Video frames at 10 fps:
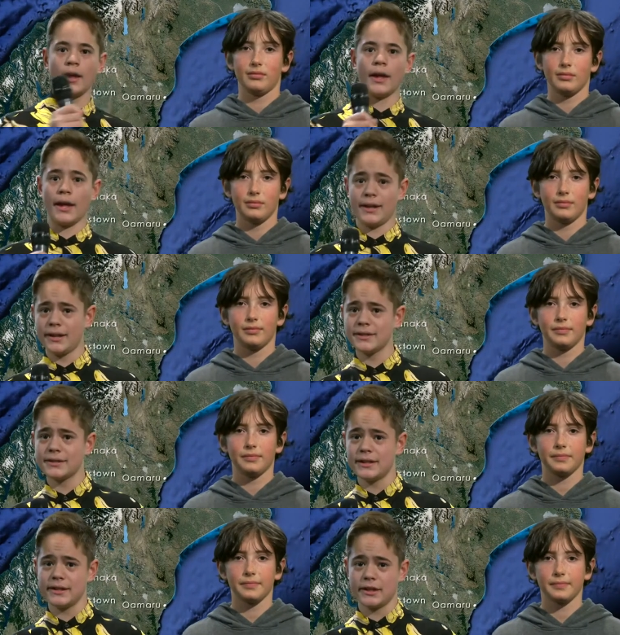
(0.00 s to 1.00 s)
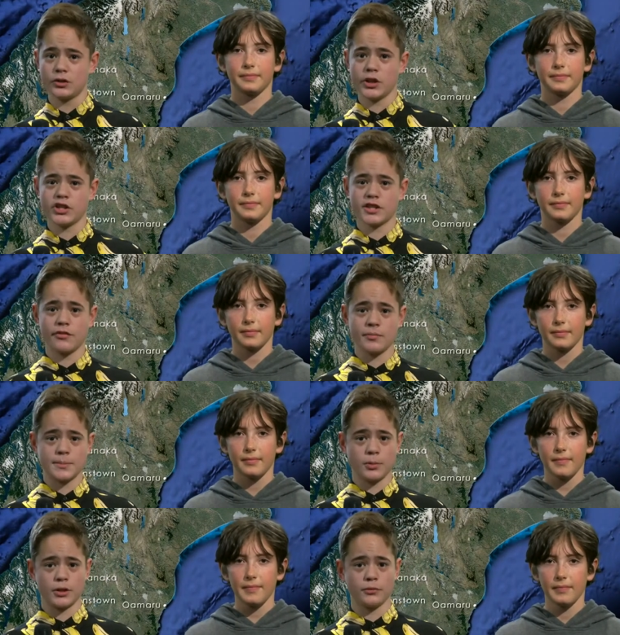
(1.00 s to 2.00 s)
Speaker 1: in Dunedin, creatures have been
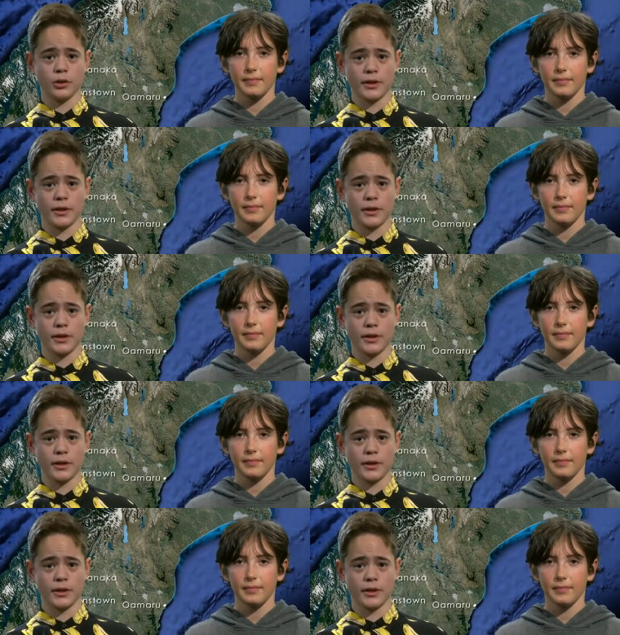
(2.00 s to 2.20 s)
spotted rolling